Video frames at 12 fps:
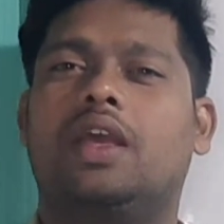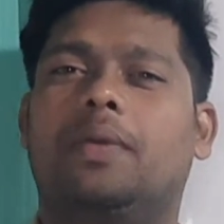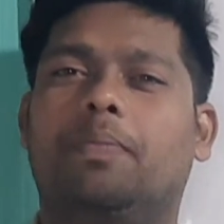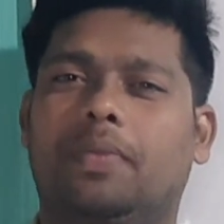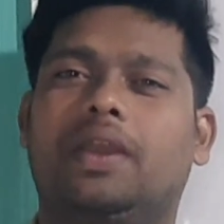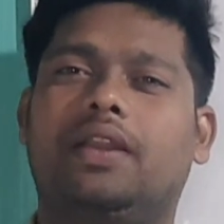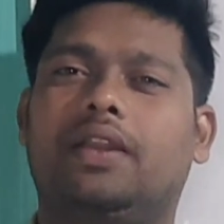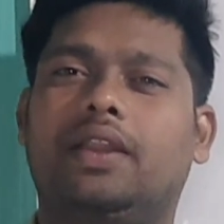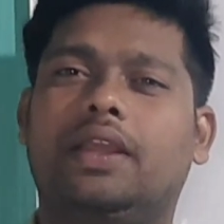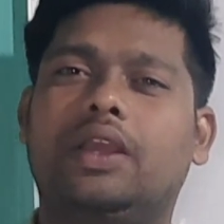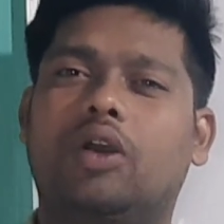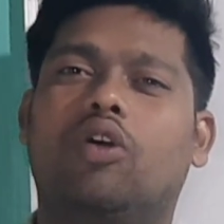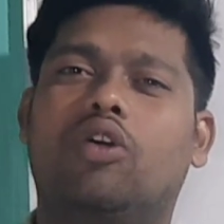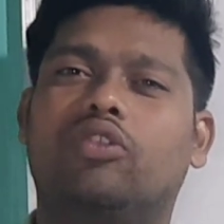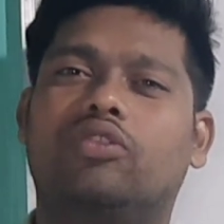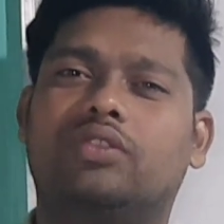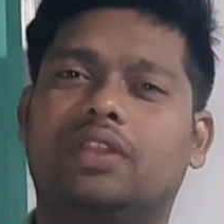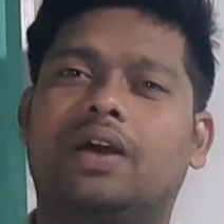mainly
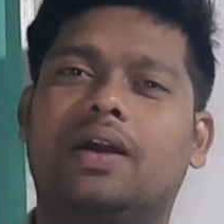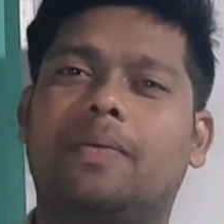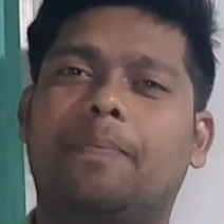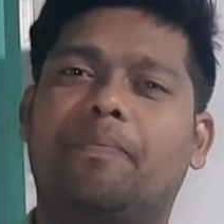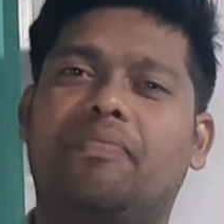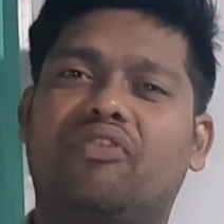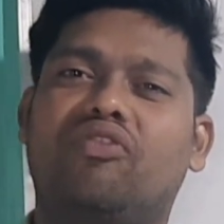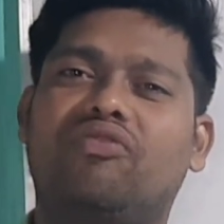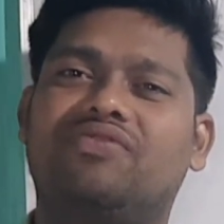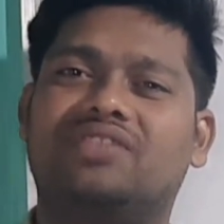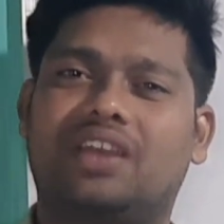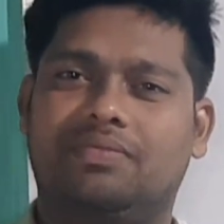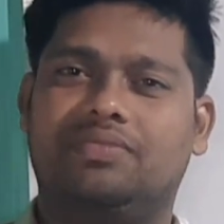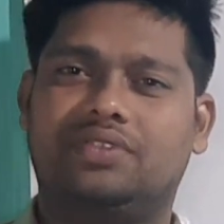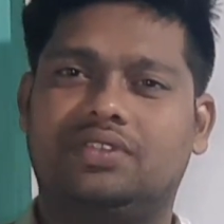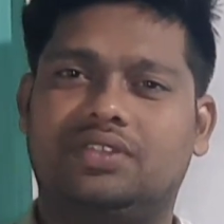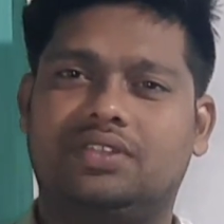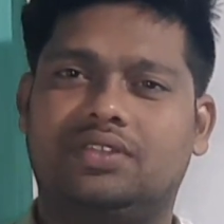on the proof
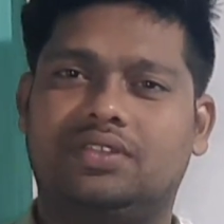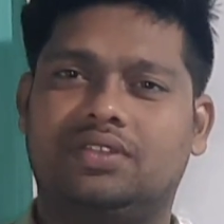sums.